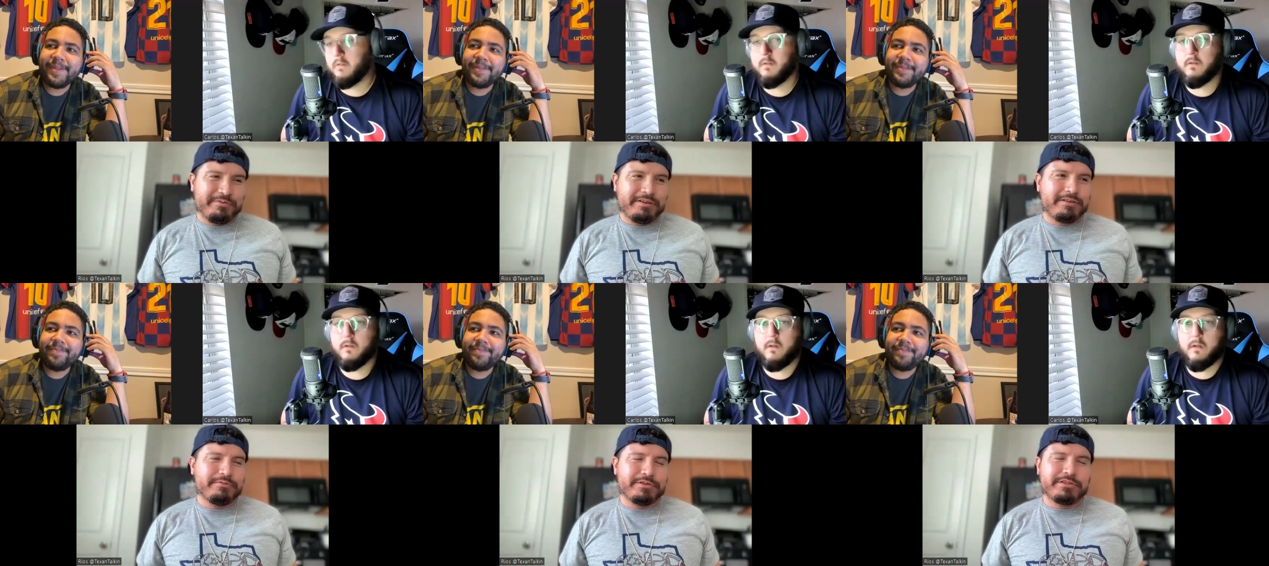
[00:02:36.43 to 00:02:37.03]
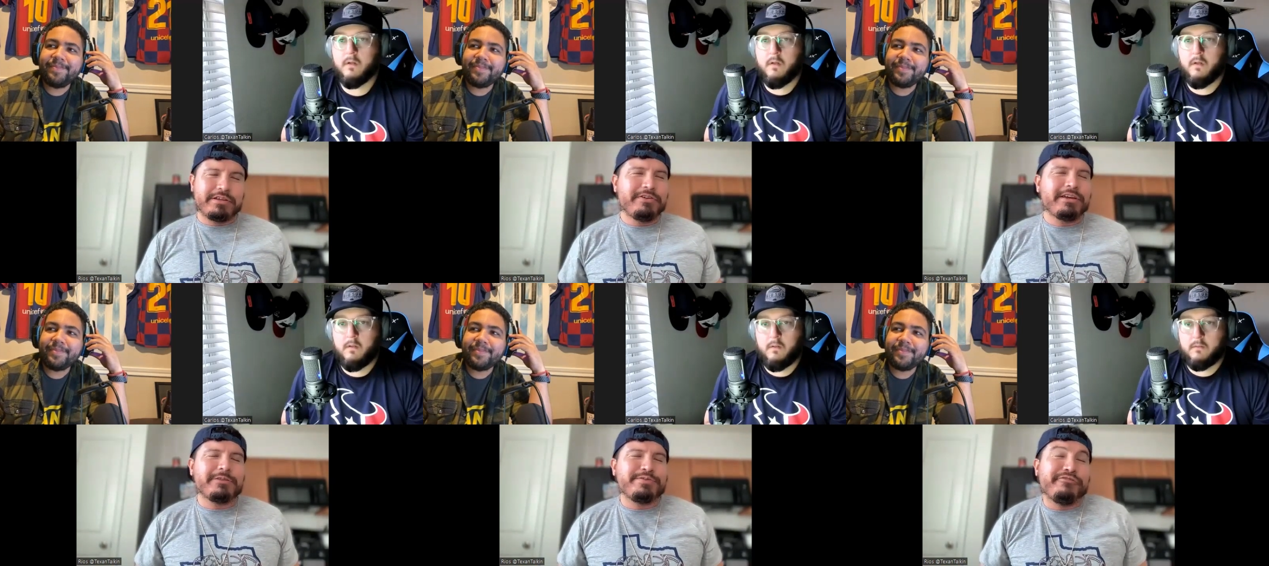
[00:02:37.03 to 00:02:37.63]
Speaker 1: It was if you had to
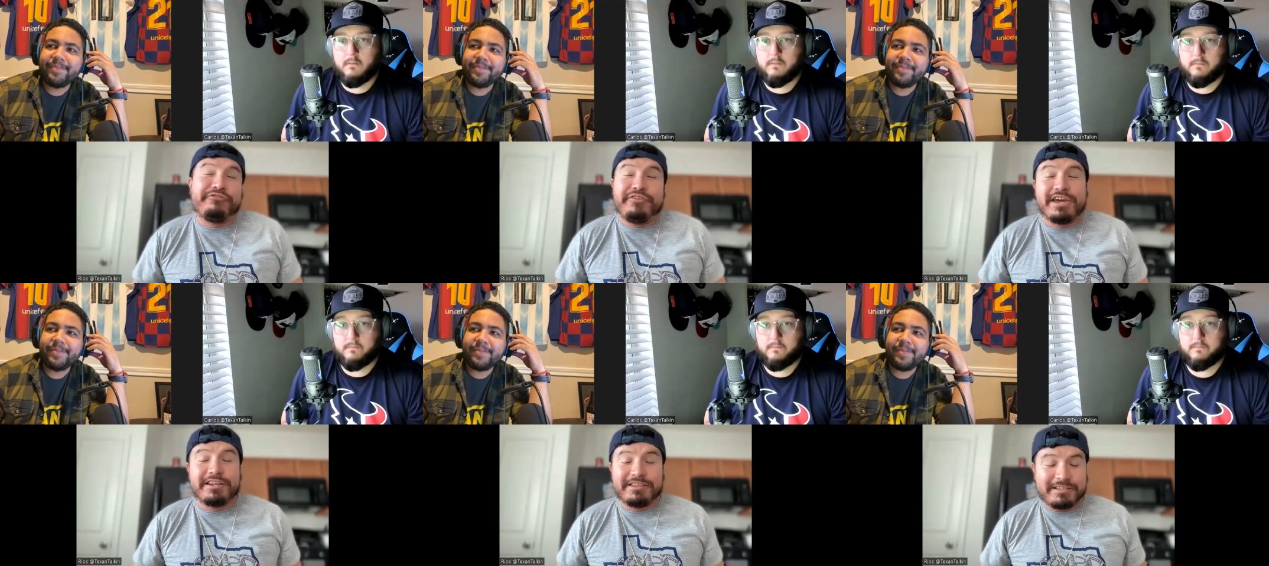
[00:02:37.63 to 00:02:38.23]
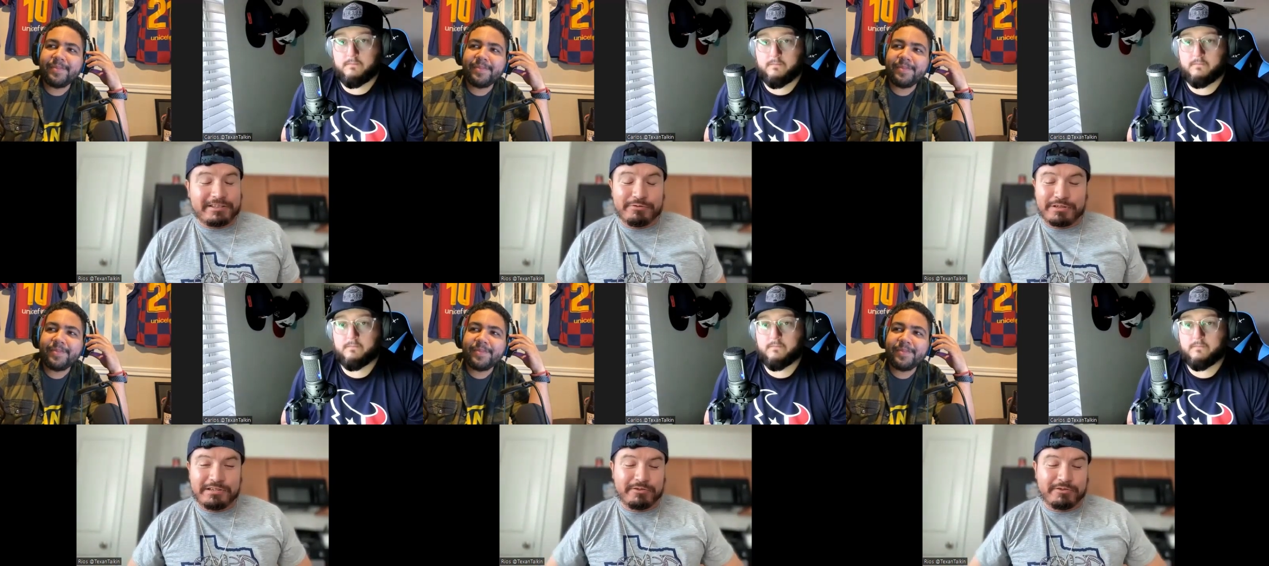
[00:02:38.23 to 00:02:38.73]
be a fan of these two teams to